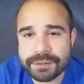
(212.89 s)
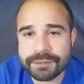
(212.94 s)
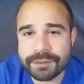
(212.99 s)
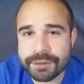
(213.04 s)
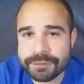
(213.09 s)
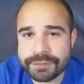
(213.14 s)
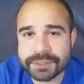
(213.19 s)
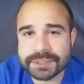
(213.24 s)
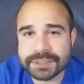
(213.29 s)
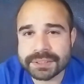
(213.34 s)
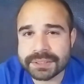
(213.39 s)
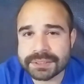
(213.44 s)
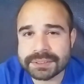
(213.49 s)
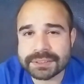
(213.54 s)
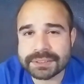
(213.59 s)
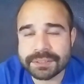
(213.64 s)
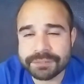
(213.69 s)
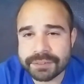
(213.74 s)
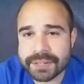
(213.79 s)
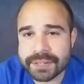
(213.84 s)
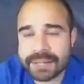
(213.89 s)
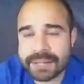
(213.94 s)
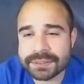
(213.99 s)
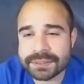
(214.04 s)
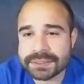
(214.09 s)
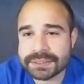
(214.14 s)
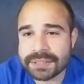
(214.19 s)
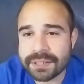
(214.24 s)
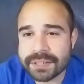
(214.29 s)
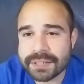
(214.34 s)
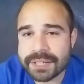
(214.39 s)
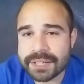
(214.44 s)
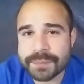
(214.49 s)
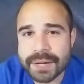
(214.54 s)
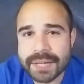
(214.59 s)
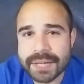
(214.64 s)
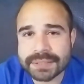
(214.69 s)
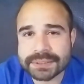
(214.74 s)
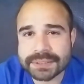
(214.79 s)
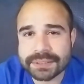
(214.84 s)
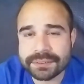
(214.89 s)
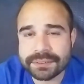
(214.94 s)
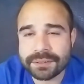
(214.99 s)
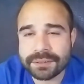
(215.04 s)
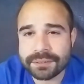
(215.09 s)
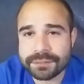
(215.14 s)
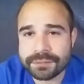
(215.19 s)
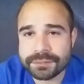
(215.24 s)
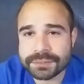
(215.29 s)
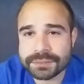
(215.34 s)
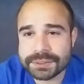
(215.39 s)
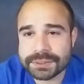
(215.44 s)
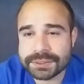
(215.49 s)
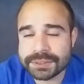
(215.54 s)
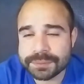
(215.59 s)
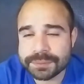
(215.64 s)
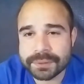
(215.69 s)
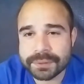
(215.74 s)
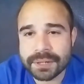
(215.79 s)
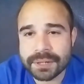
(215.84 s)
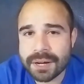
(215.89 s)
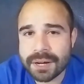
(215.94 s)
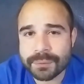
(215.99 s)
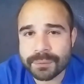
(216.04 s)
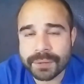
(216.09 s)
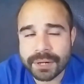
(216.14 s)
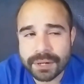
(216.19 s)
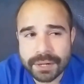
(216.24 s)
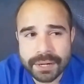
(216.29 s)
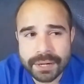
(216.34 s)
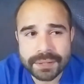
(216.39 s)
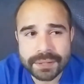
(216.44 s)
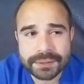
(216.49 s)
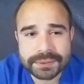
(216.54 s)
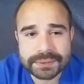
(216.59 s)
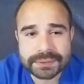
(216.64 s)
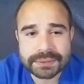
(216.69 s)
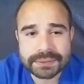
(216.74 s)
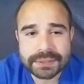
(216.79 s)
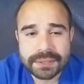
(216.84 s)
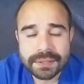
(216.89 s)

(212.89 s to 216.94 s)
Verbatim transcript: refusing to suffocate in a soggy mask in their stupid hot warehouse.